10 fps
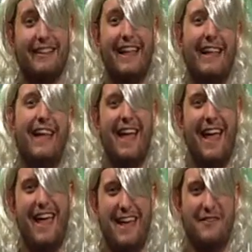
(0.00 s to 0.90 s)
Like,
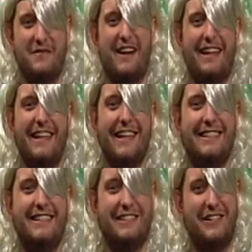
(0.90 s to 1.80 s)
hey everybody,
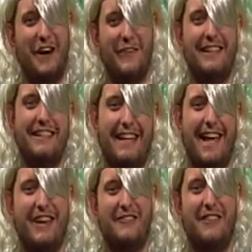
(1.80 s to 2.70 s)
it's totally
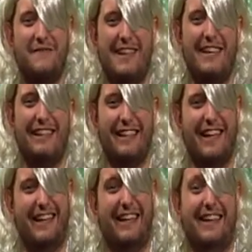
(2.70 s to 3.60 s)
Dan with me, like